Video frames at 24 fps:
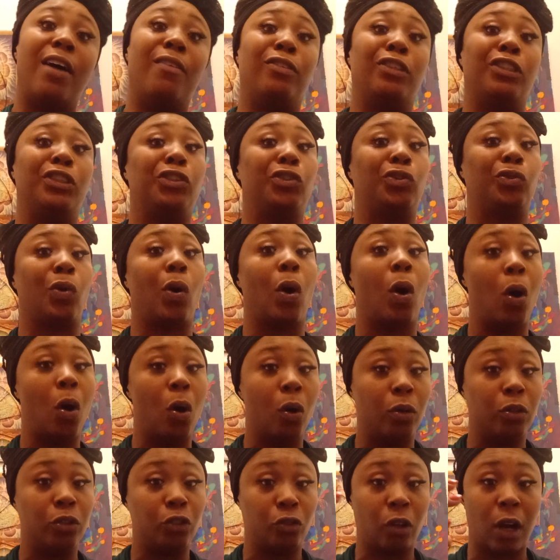
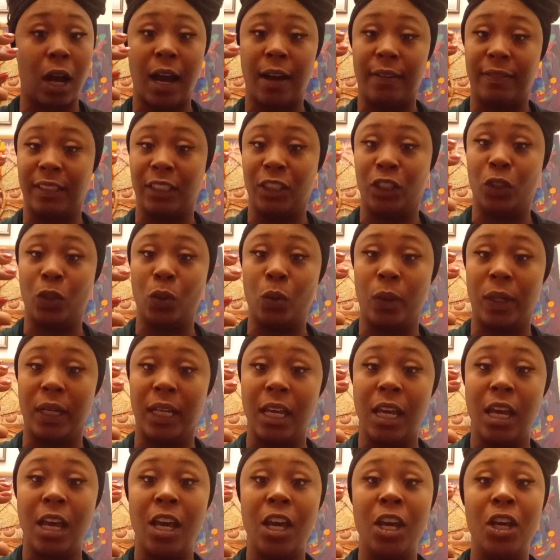strong drive to do it.
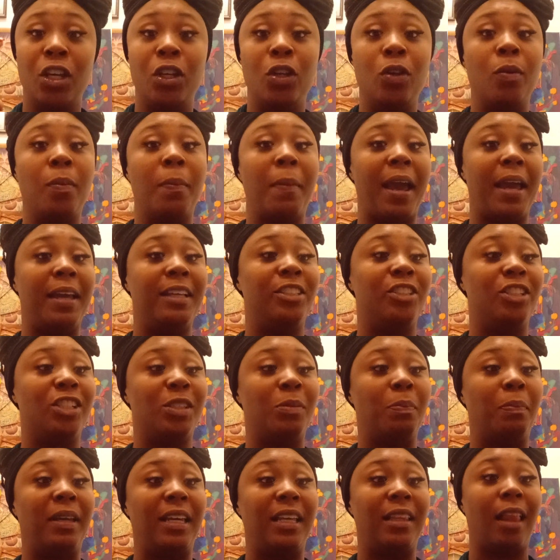You may
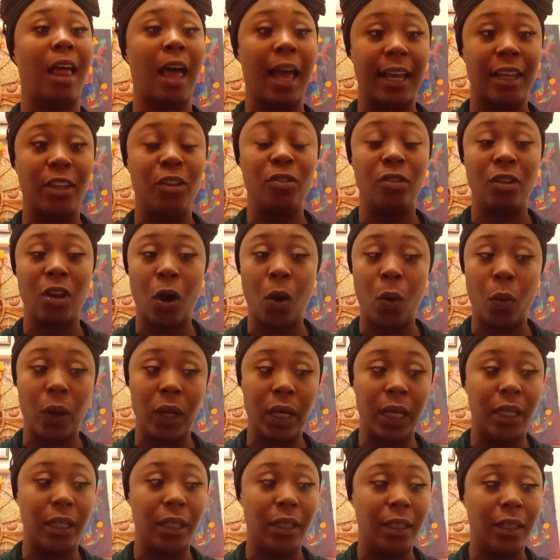just be like, you know
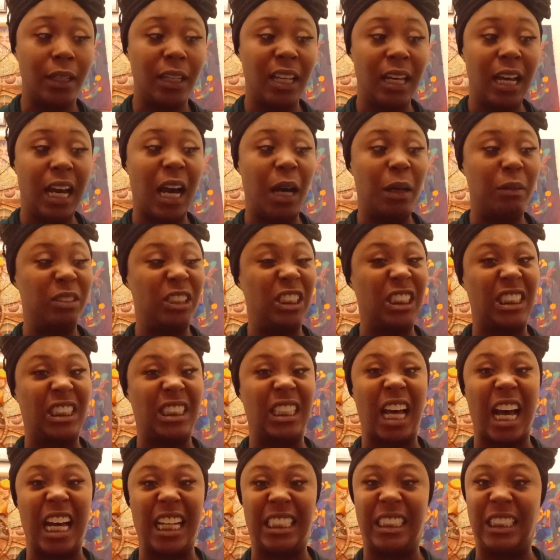what?
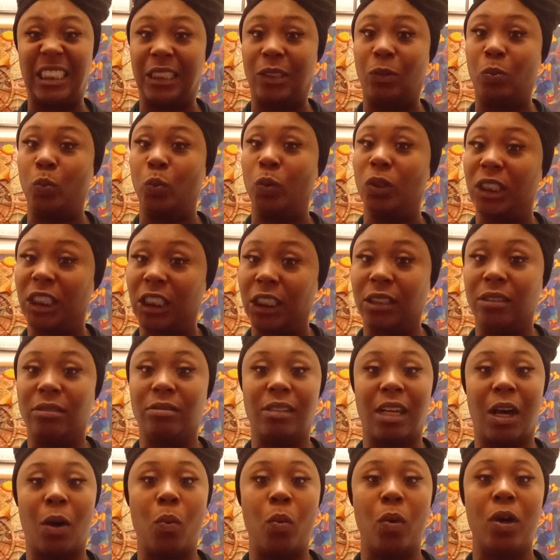
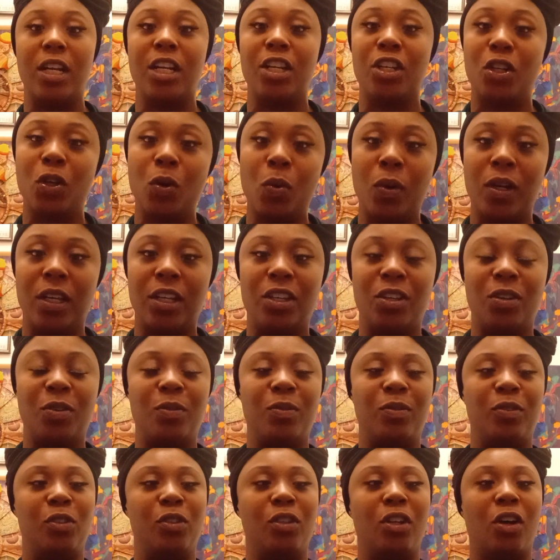I wanna do
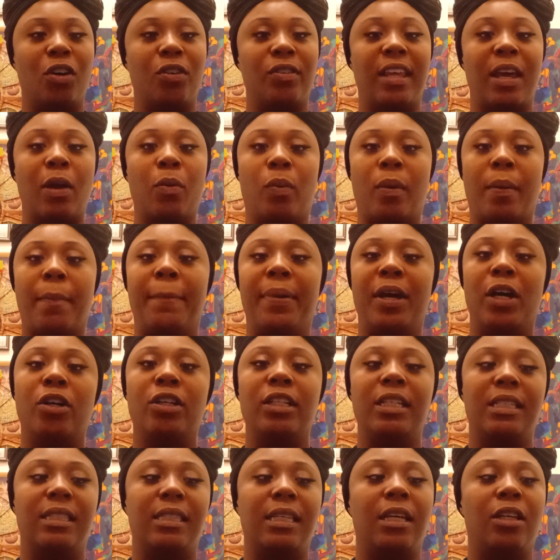it. That
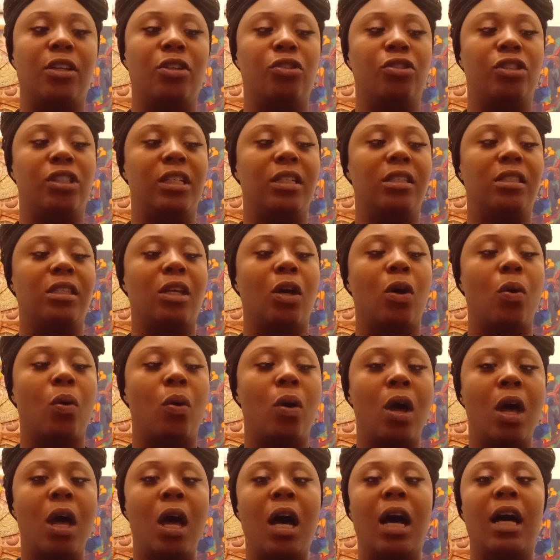rebellious energy. So
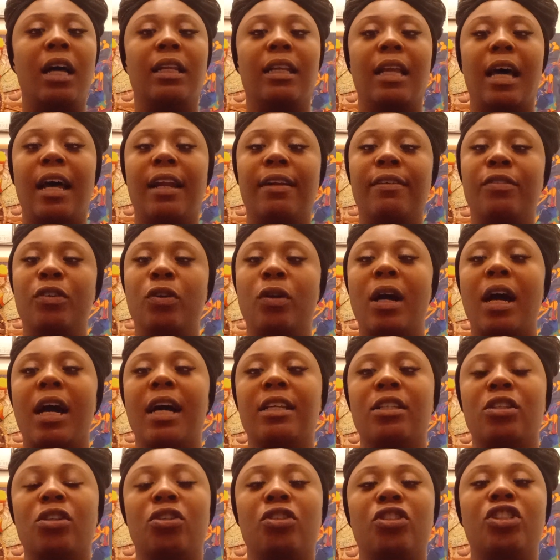a lot of you
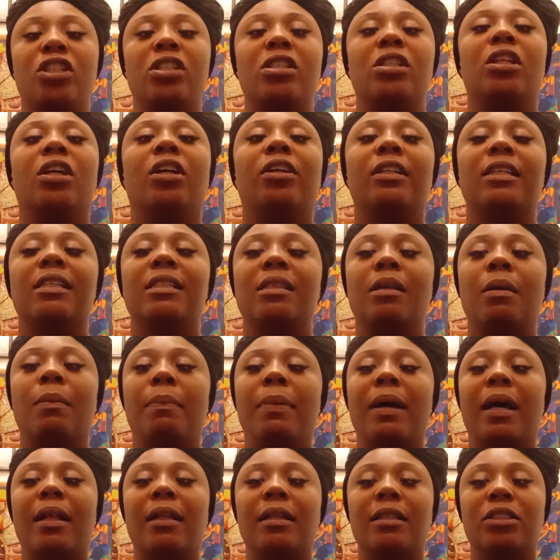guys are just learning to
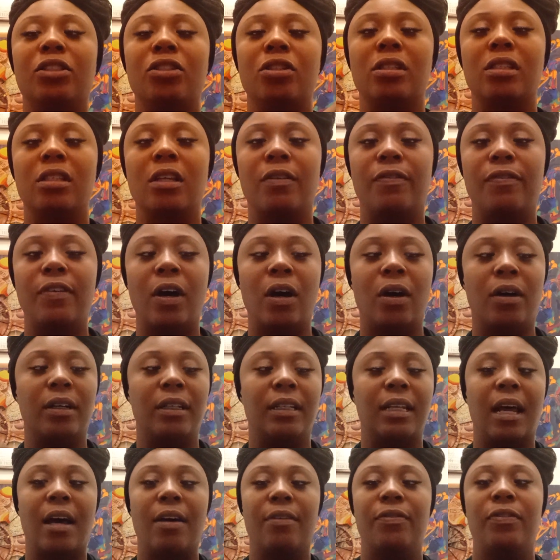balance yourself out and
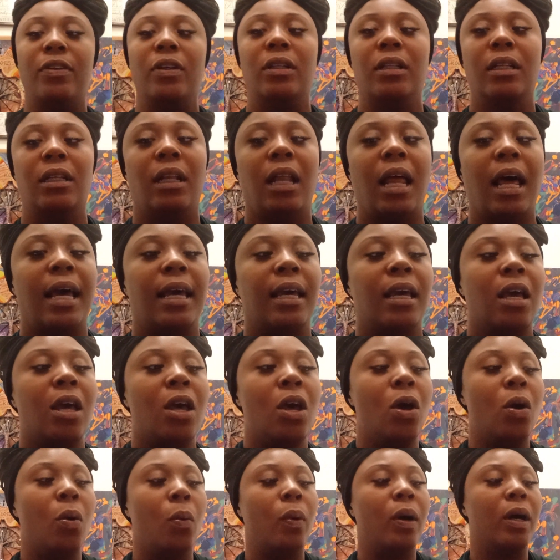not feeling like,
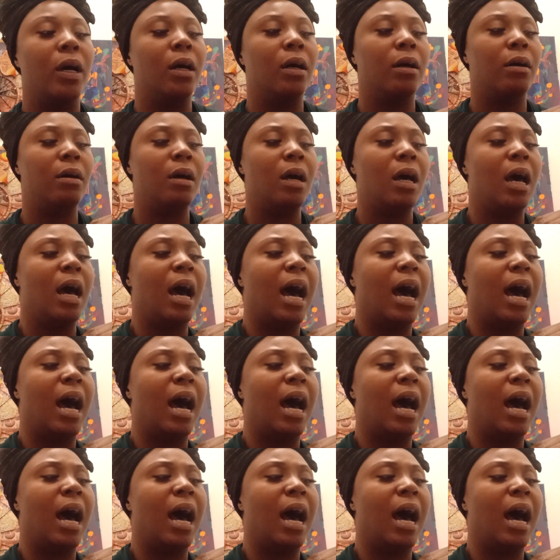well,